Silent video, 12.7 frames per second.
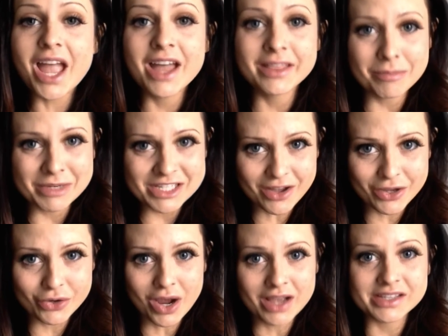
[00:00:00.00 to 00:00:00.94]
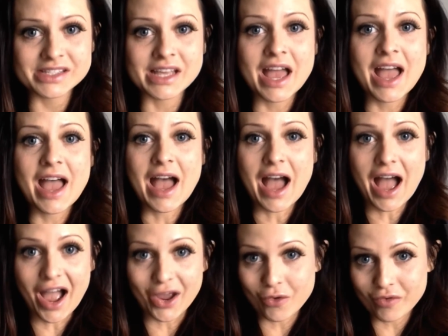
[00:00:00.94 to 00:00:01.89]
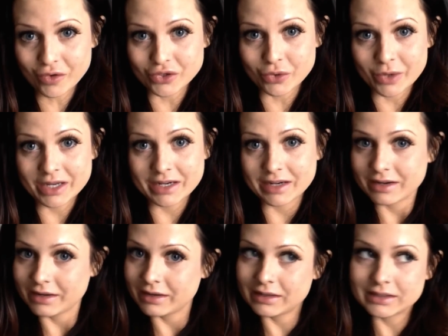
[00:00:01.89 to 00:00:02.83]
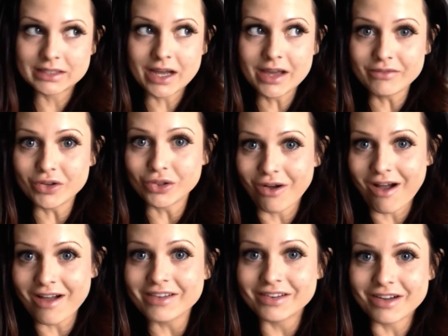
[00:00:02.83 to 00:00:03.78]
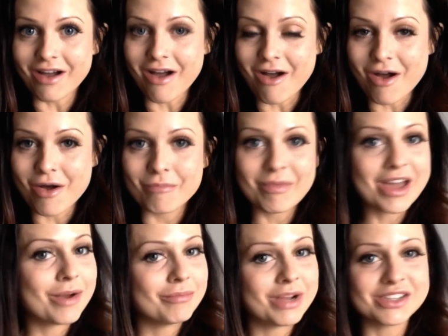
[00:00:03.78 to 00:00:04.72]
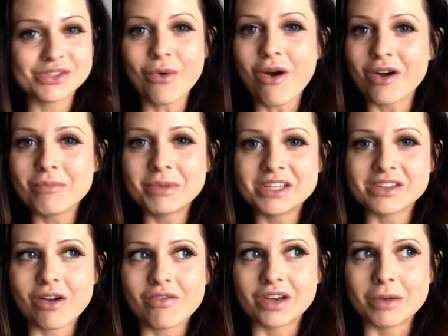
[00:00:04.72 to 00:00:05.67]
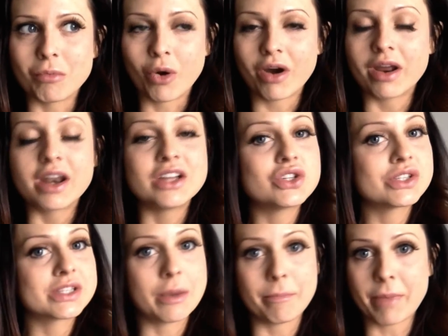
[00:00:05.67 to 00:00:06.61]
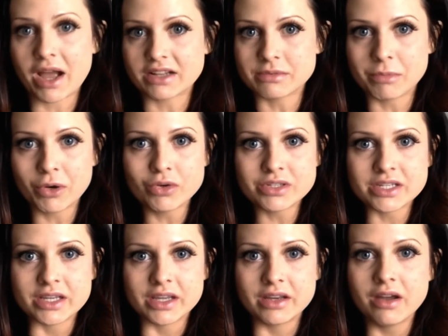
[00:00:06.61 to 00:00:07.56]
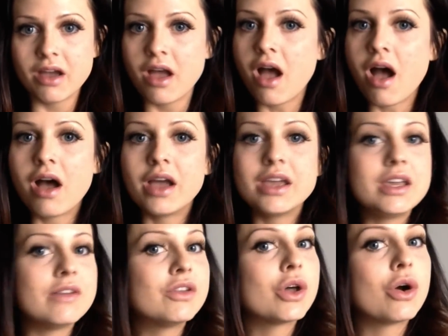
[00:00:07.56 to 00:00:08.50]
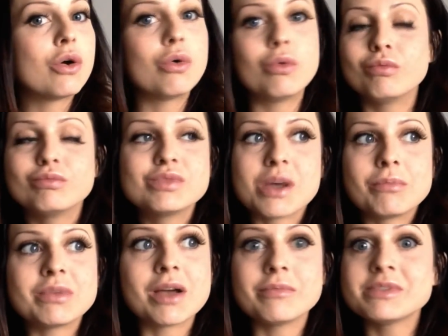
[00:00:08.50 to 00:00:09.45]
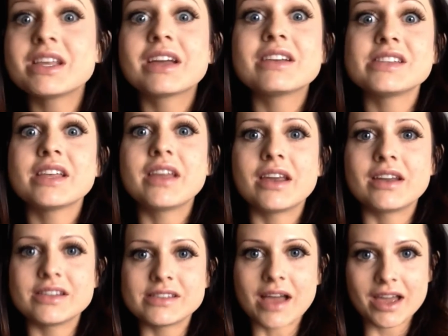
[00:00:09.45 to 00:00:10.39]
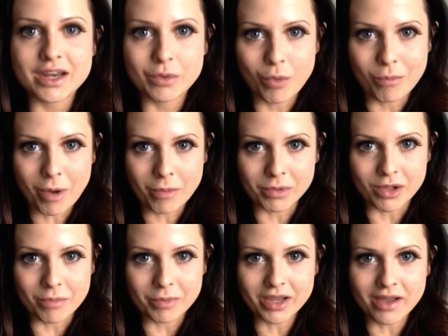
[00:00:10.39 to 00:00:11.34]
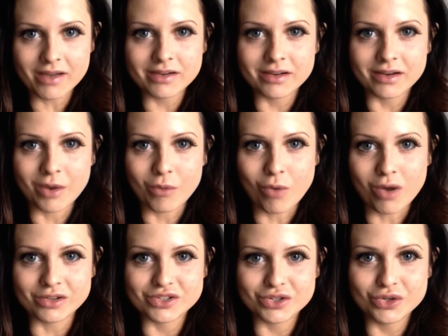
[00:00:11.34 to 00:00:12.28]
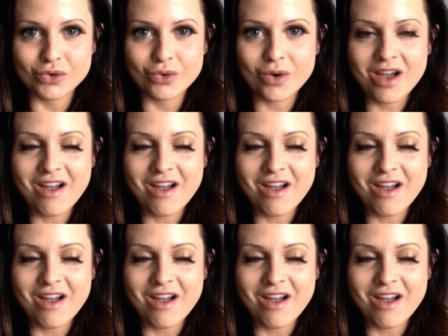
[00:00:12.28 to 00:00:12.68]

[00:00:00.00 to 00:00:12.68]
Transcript: Let me tell you guys, I overdo it kind of a lot, and I'm not so hard on myself anymore, and I just get back to my routine, even though sometimes, like I said, that anxiety will bubble up again, and I want to